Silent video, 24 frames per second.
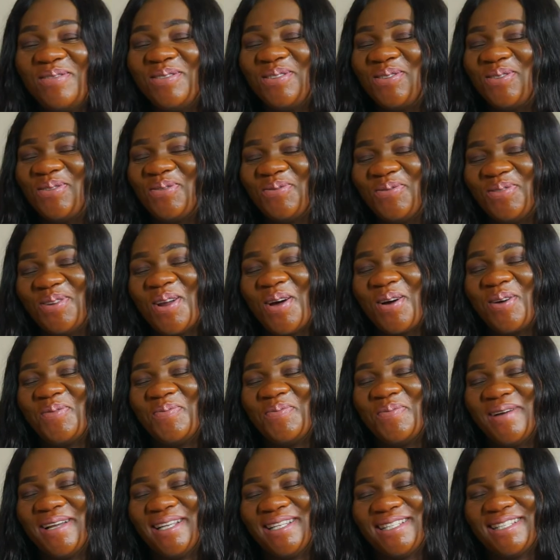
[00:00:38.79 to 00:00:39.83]
to
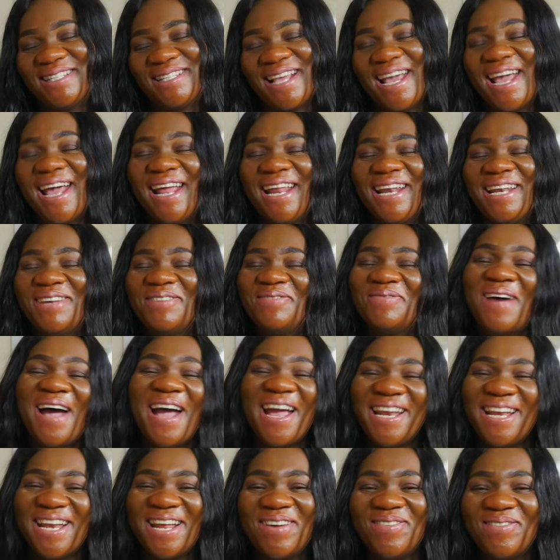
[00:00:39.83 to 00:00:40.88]
Vlogmas and
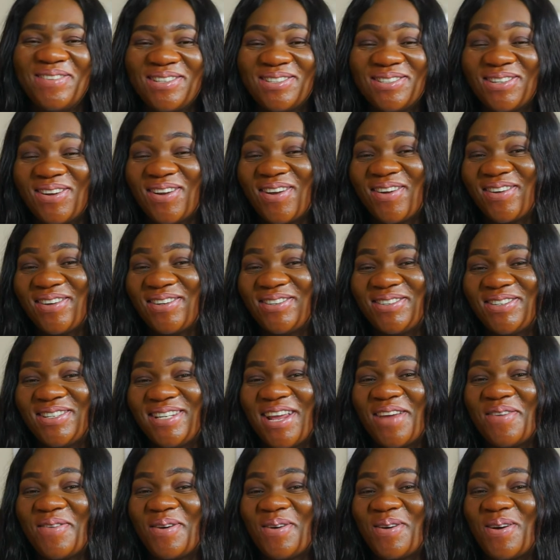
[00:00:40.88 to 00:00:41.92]
my name is Glory.
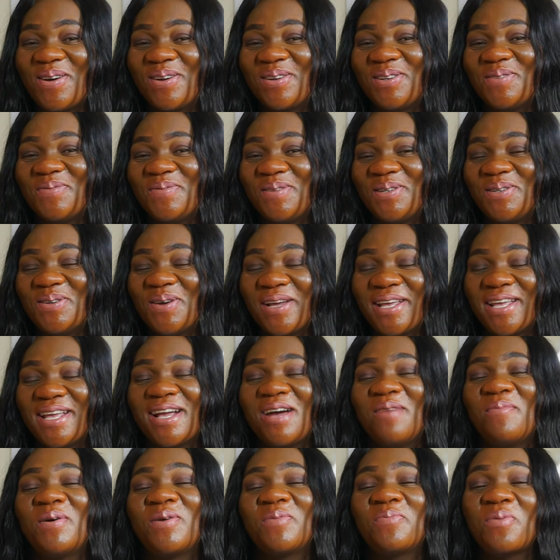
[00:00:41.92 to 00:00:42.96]
Today we're going to be talking
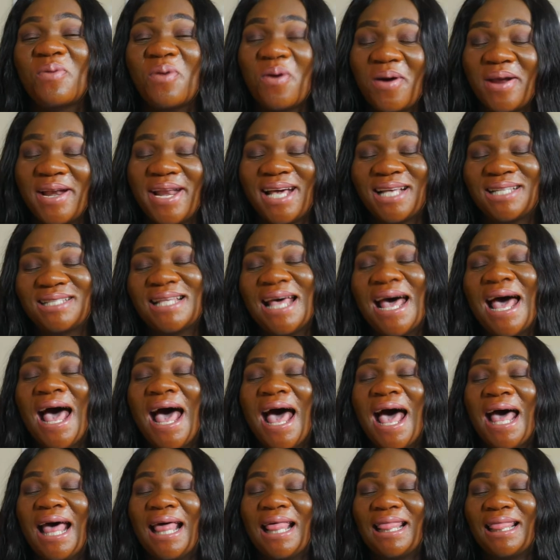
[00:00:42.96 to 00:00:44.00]
about products
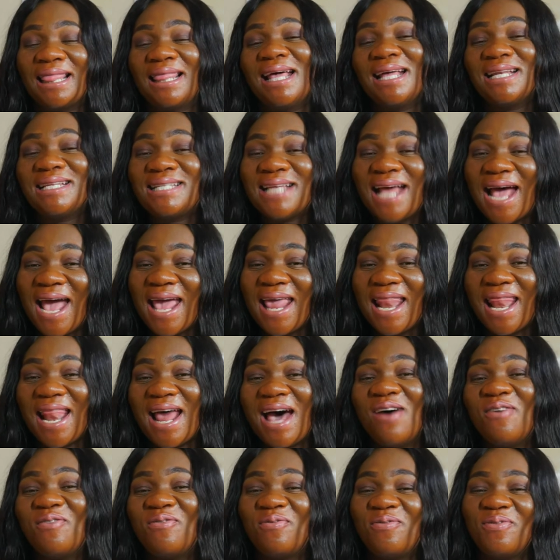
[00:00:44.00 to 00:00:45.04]
that I
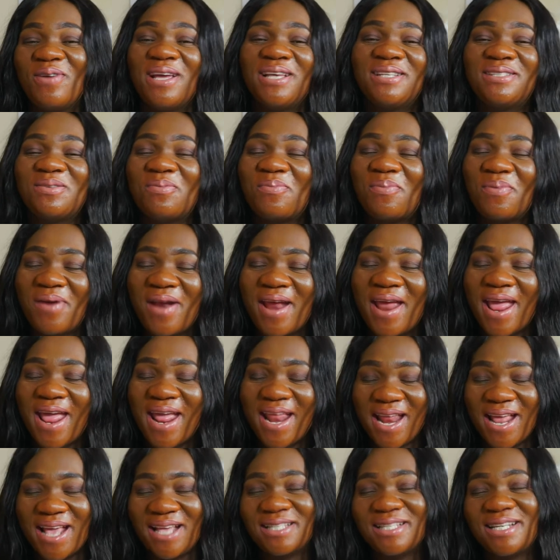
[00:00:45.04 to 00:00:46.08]
love as a
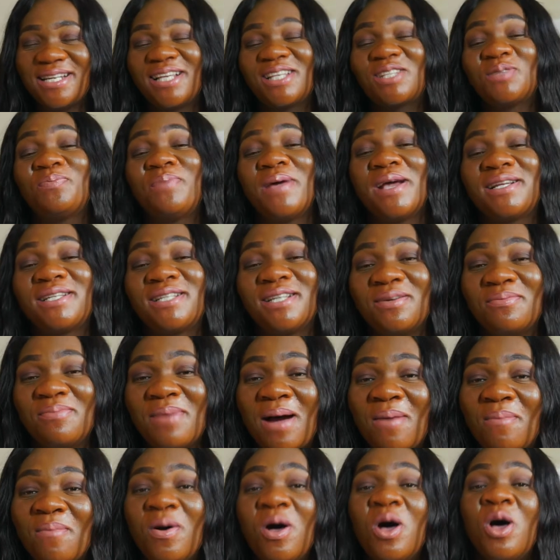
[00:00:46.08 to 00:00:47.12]
as an expecting
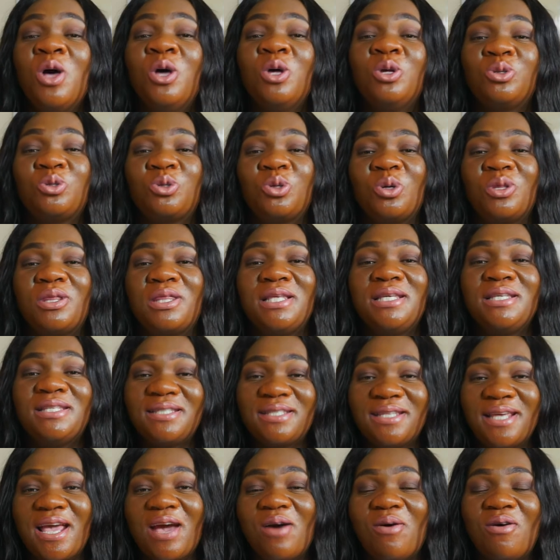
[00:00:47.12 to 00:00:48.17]
mom. So
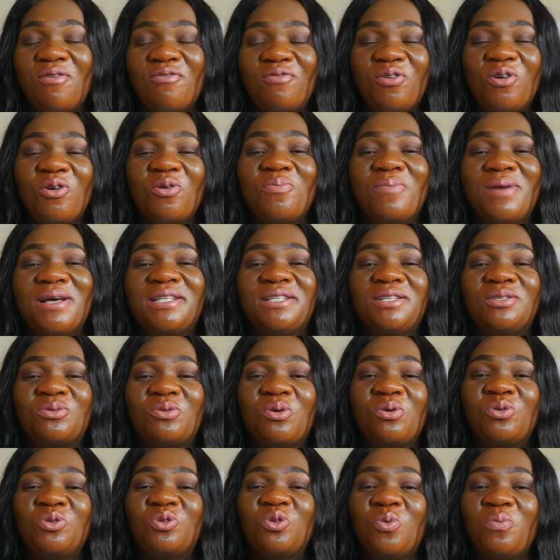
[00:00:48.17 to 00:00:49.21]
this year of Vlogmas is
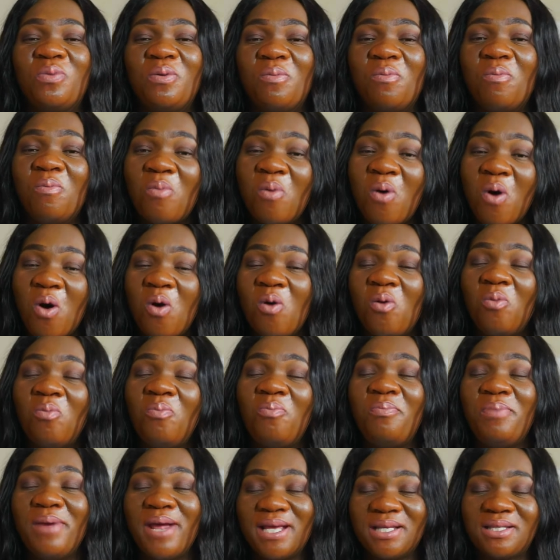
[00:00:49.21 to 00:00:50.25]
going to be more
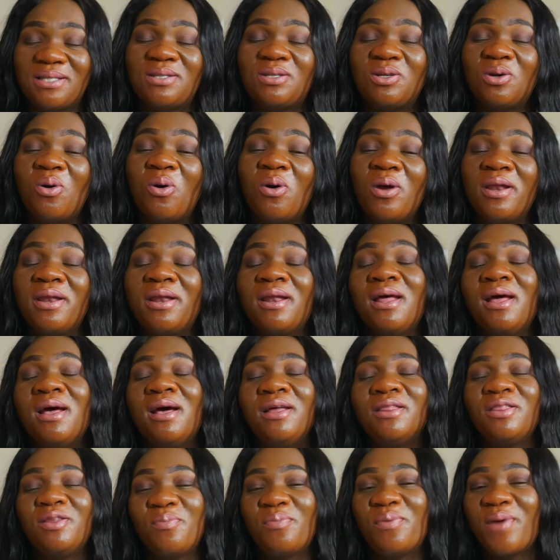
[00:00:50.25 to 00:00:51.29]
based on
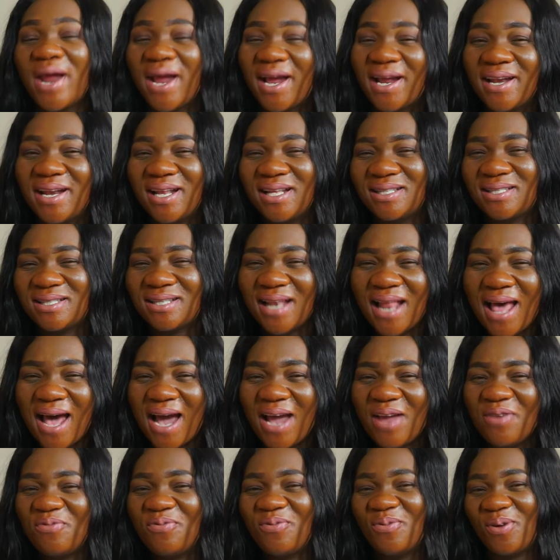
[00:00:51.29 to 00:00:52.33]
the pregnant's
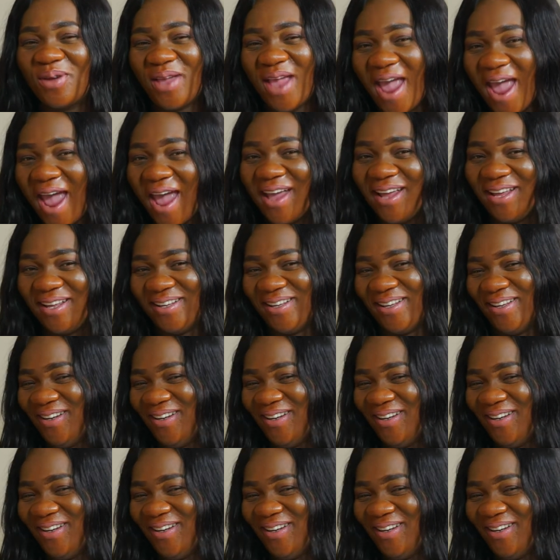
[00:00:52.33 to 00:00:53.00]
life, okay?